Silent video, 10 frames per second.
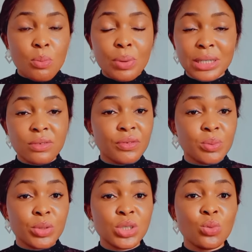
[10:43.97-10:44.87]
part of
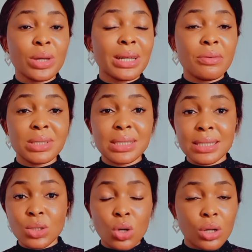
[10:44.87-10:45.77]
your body where there is
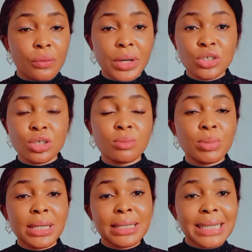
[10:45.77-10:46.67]
discoloration,
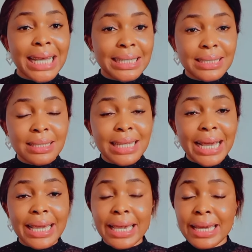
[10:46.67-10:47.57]
be that
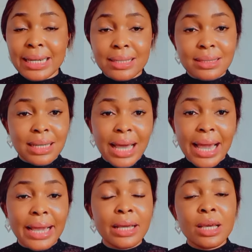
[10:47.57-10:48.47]
dark inner
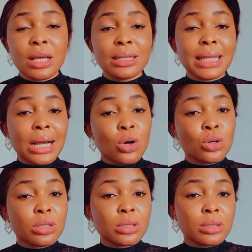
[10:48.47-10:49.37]
thigh, dark
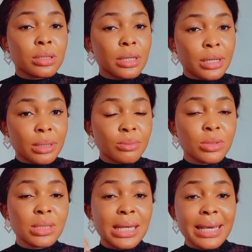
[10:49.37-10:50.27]

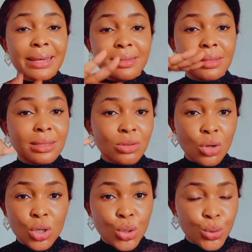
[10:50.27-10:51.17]
underarms,
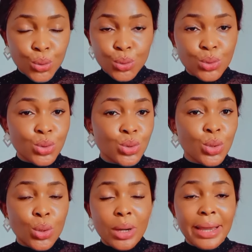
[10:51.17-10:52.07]
knuckles,
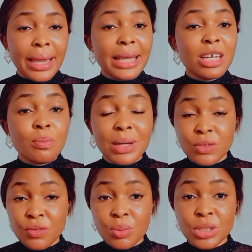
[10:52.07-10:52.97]
any
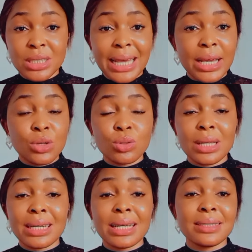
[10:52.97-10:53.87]
part of your body that you know
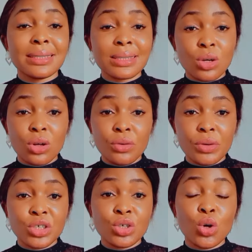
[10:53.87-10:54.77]
that there is
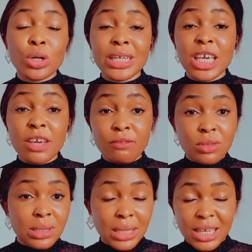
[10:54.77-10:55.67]
discoloration,
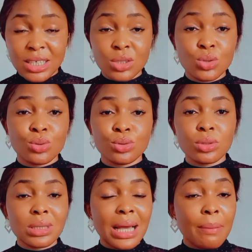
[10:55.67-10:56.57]
uneven skin tone.
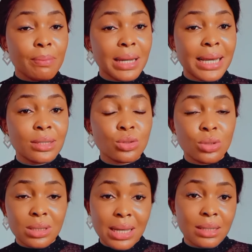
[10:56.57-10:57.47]
Just apply it
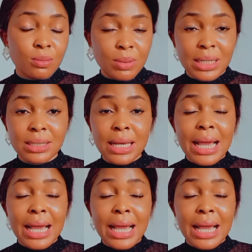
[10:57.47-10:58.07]
on that place,